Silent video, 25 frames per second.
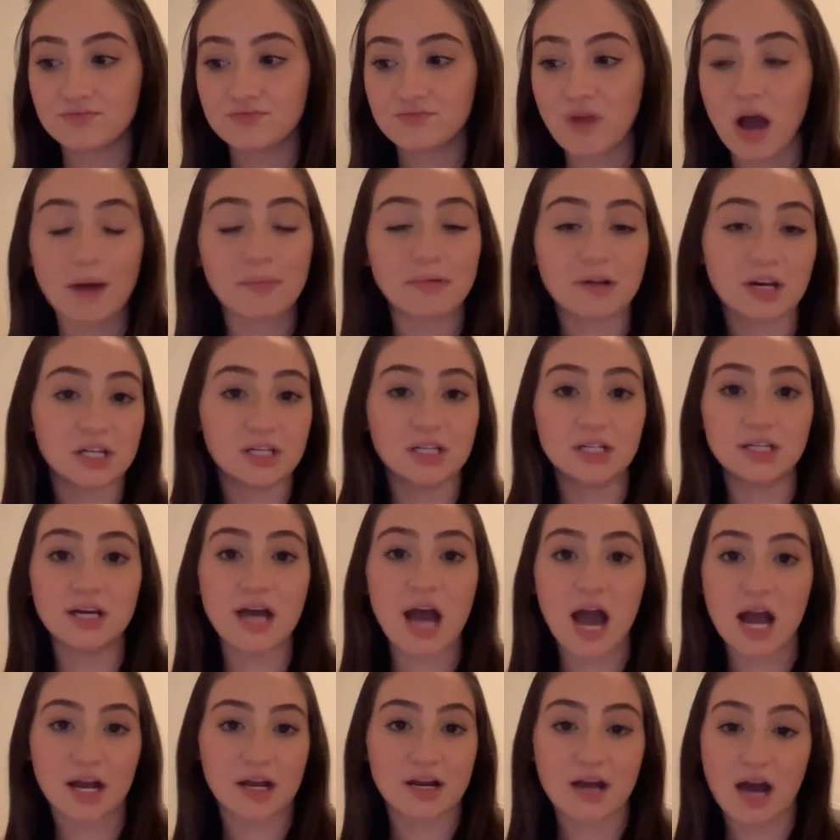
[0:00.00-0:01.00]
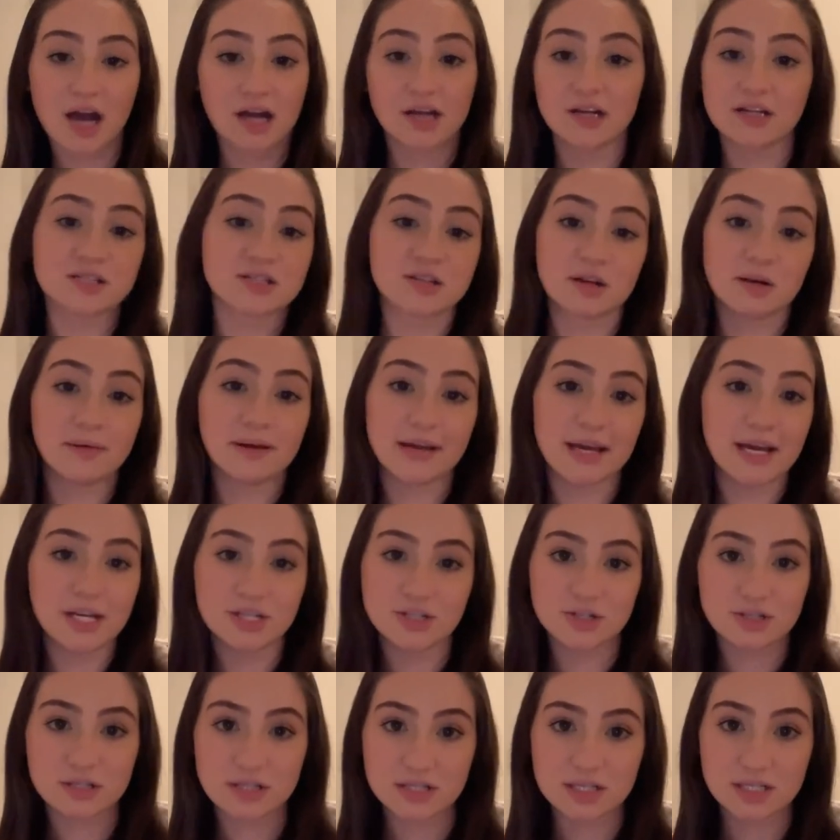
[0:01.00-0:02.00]
I'm gonna start my
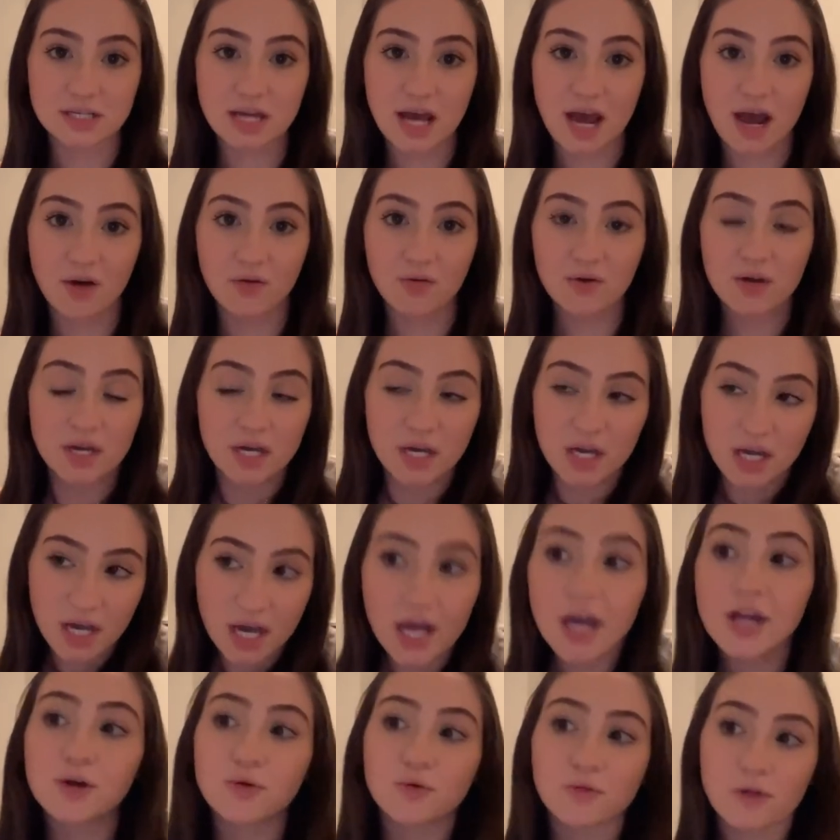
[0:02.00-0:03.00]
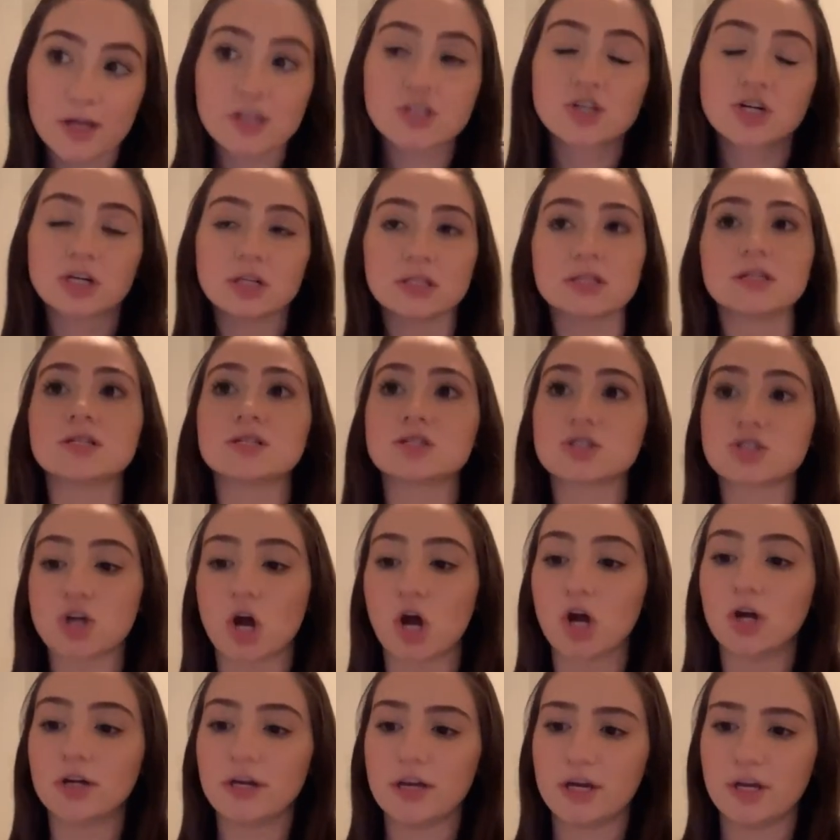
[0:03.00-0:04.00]
agency now. It originally
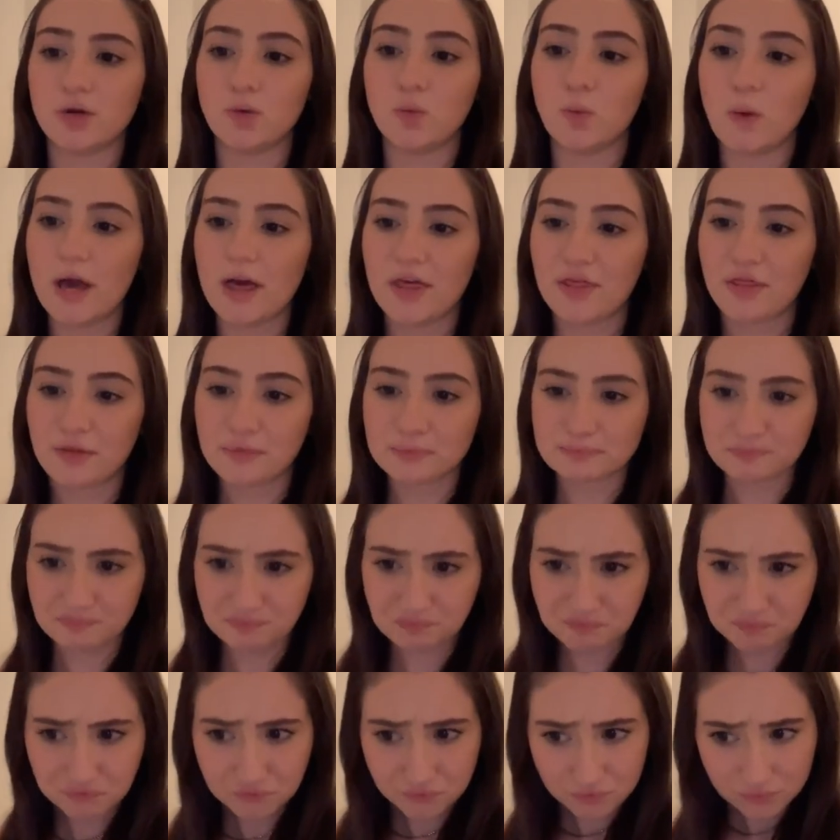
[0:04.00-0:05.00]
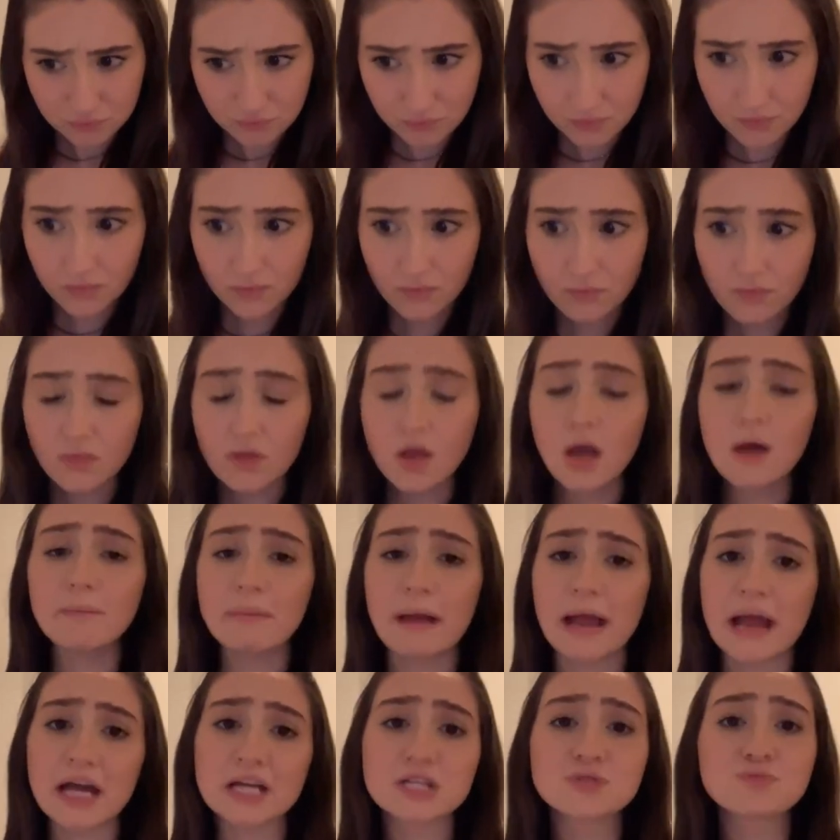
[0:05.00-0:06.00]
started with
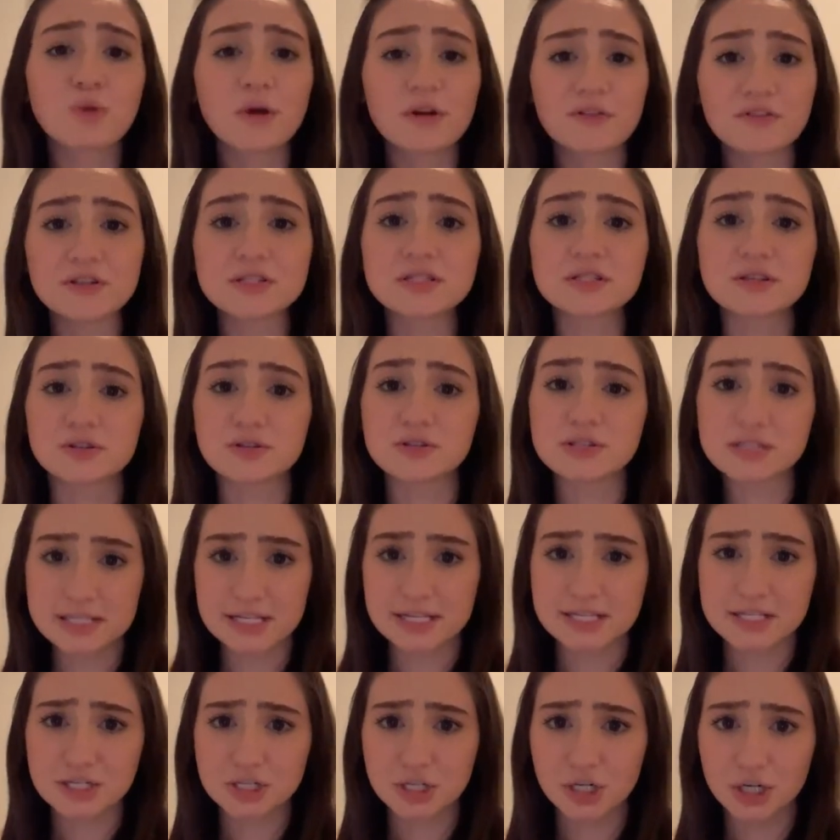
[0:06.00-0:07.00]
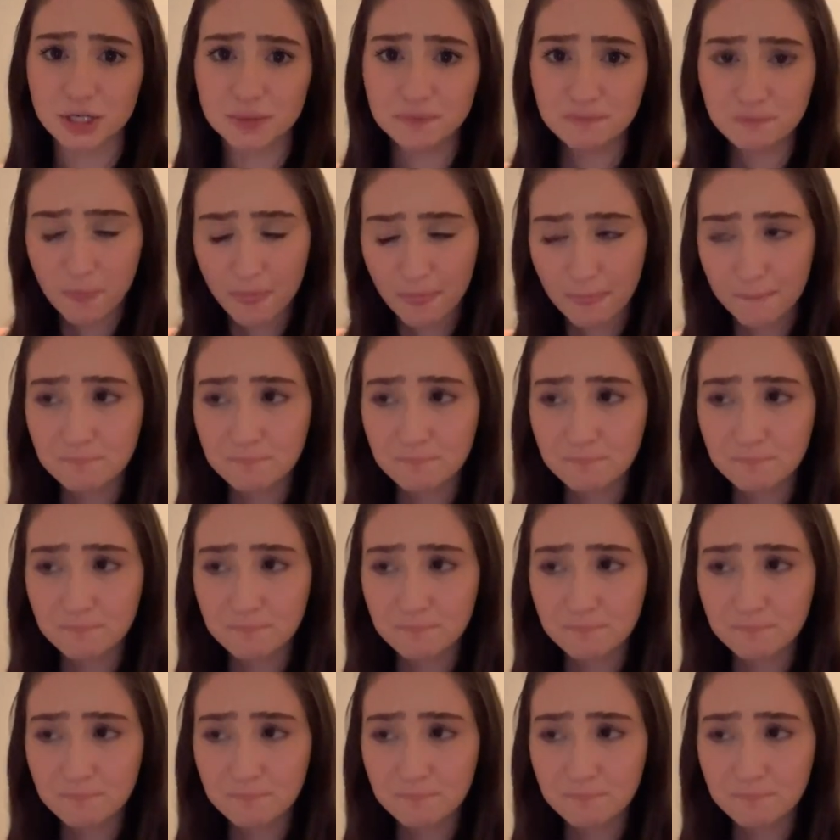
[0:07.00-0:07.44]
my ex-boyfriend's little sister.